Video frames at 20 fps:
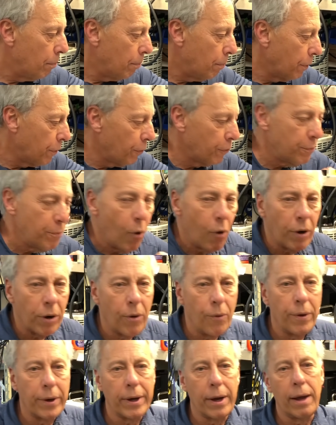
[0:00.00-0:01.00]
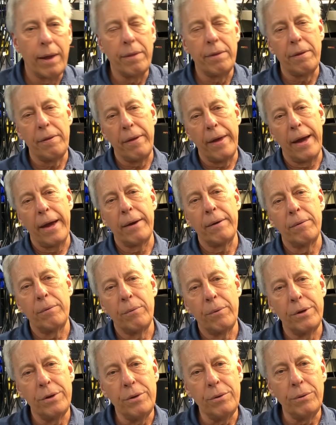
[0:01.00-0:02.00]
But there's more going on than that.
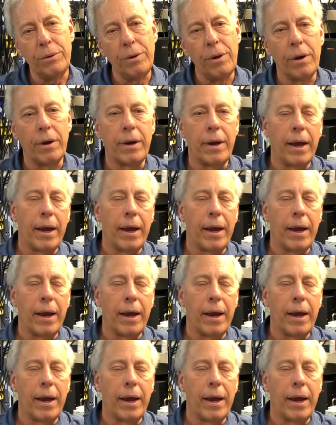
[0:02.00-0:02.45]
When you look